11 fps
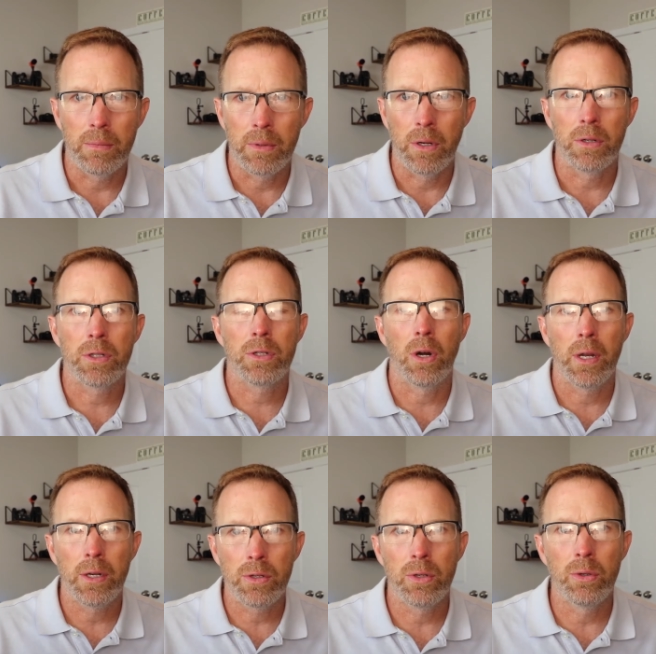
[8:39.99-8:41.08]
they're
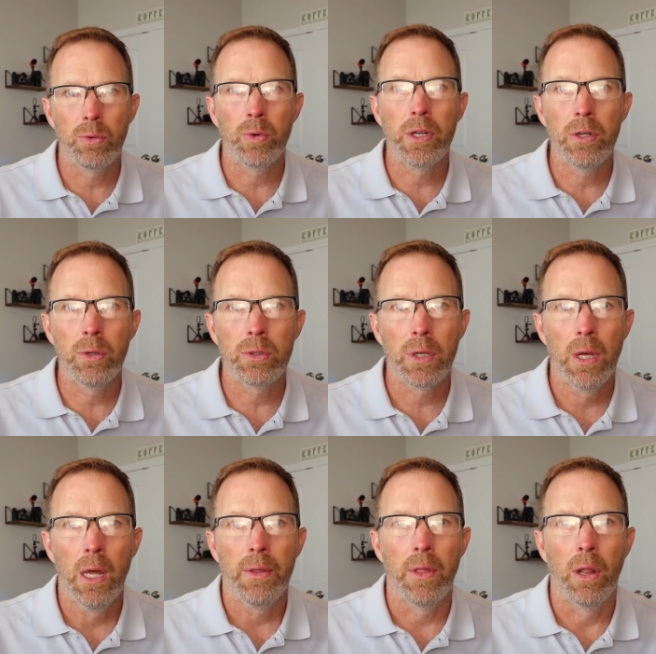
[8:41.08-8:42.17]
starting to reduce
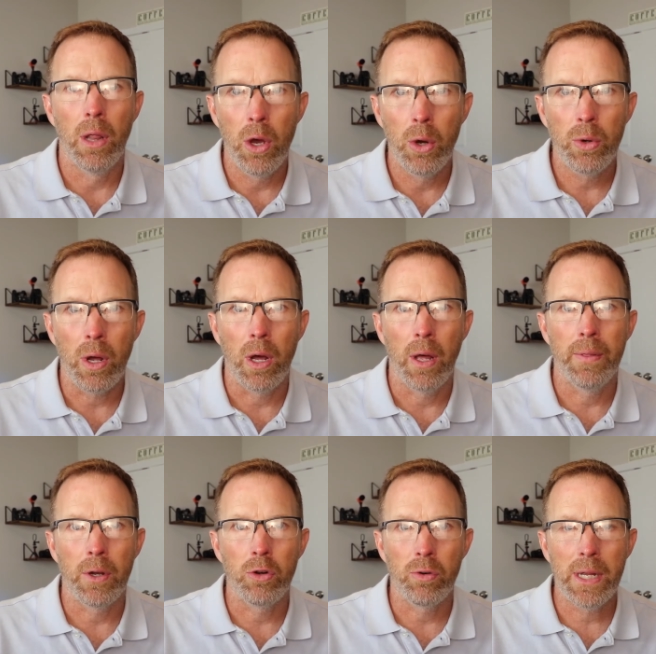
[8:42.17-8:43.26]
the load on
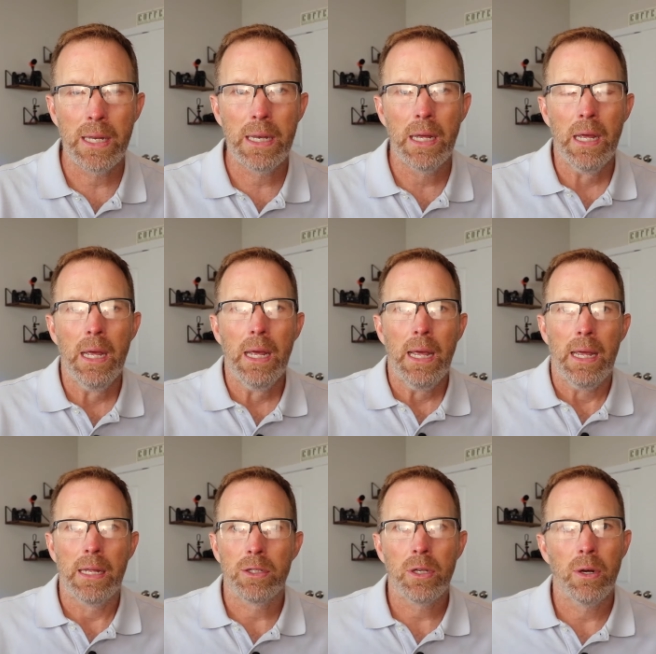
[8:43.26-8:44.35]
the grid.
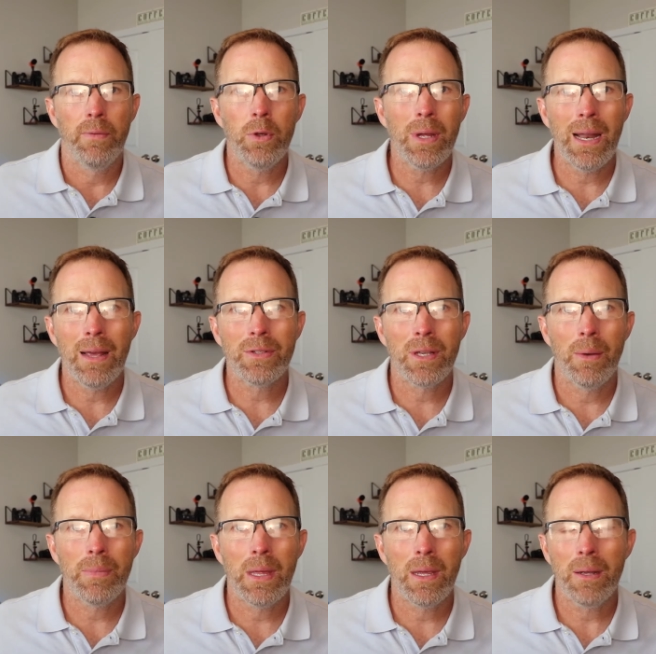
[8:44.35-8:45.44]
And so if you can have
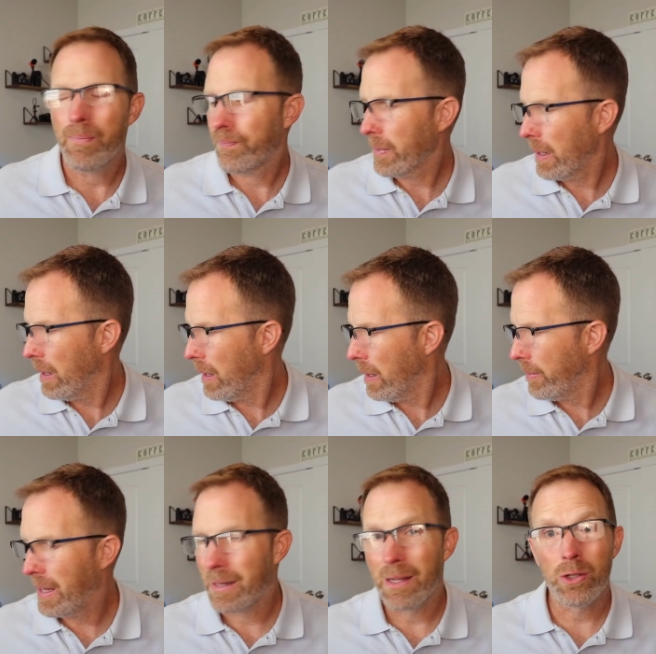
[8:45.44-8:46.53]
something
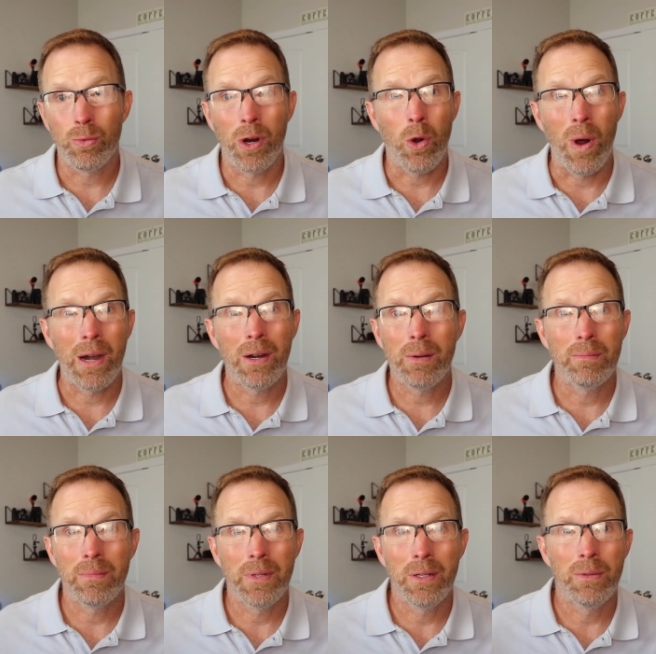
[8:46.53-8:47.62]
that doesn't require
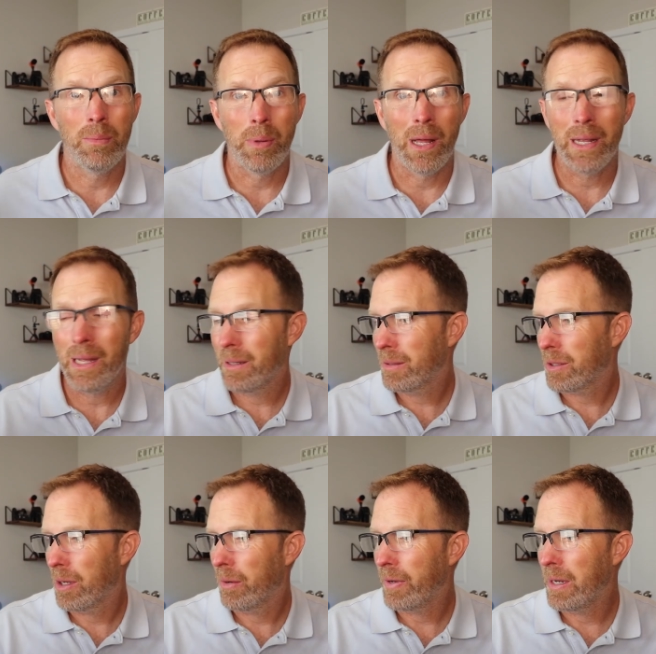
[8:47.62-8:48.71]
you to plug in,
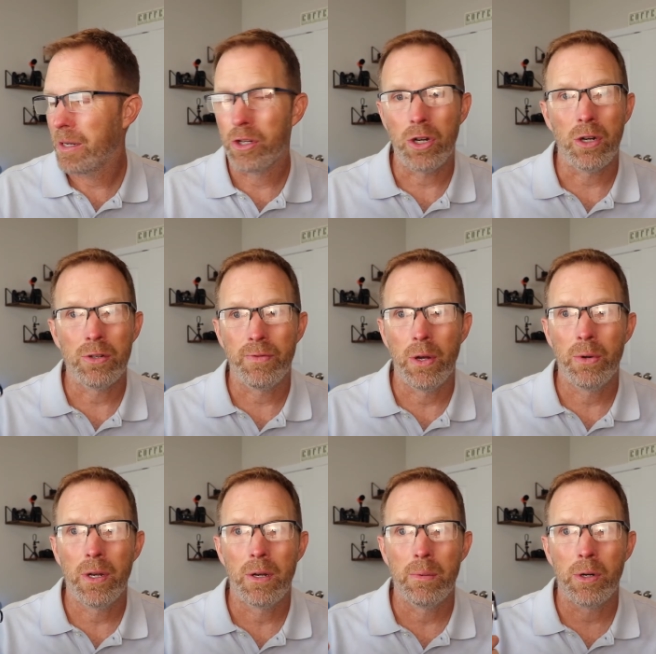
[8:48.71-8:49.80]
so if you need to charge your phone
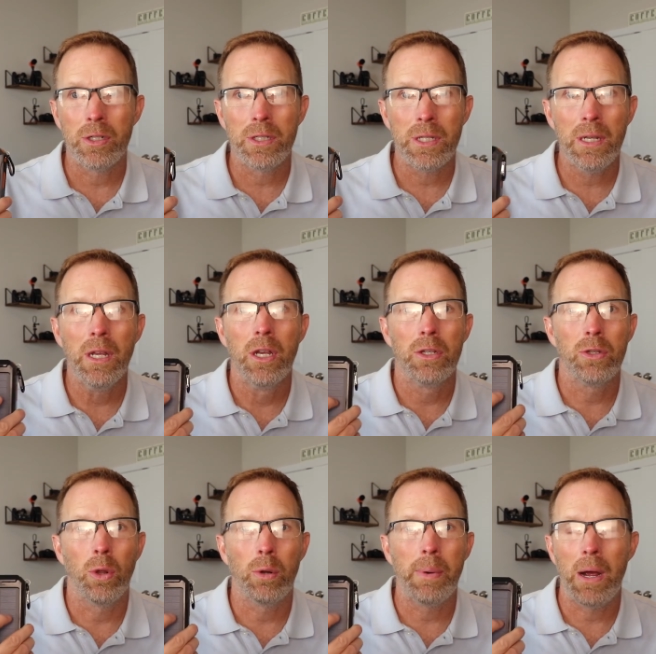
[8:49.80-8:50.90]
in an emergency,
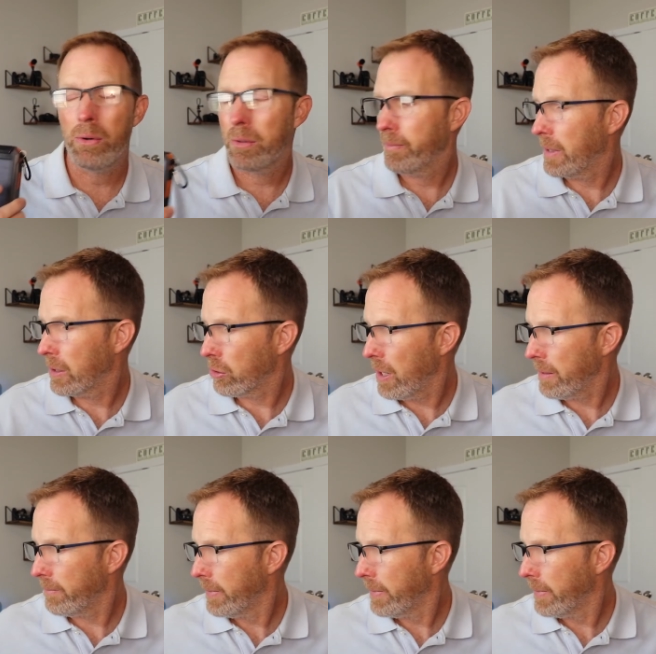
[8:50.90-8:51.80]
solar power, that's great.